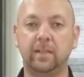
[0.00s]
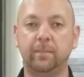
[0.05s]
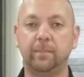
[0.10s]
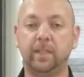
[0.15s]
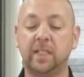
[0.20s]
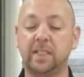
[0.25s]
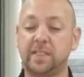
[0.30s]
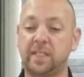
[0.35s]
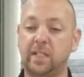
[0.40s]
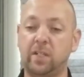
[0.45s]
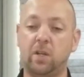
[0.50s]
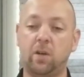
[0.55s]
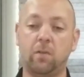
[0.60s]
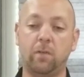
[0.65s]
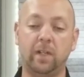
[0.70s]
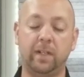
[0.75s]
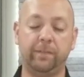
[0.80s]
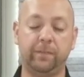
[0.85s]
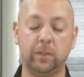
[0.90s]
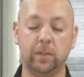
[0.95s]
Because I
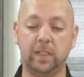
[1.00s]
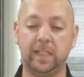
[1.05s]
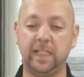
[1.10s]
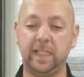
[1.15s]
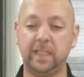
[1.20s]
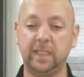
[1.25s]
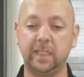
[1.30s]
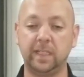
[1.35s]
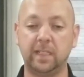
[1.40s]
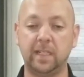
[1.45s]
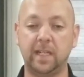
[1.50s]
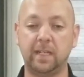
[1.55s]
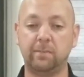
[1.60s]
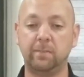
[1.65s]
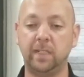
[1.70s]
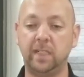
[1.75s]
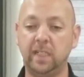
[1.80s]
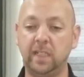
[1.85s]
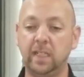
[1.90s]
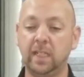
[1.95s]
know if you're anything like
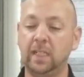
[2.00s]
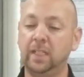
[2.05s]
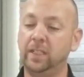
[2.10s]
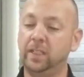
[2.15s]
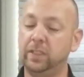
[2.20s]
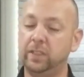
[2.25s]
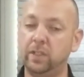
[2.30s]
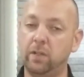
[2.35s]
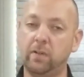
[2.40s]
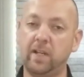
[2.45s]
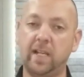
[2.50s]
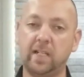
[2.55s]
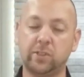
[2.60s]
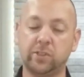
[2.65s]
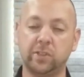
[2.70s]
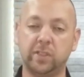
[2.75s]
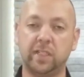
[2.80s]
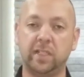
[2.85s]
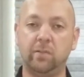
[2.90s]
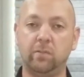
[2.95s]
me, you don't
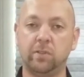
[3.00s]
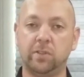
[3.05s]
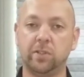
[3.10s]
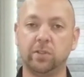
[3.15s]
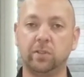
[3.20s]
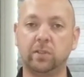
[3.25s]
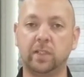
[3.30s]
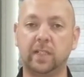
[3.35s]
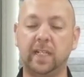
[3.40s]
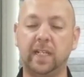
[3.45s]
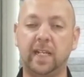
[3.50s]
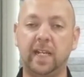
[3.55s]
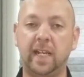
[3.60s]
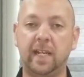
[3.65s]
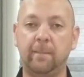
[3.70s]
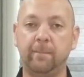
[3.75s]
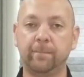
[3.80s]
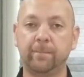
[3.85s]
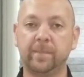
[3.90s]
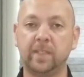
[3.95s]
actually hit what you're looking
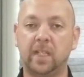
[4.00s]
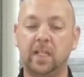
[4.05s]
at,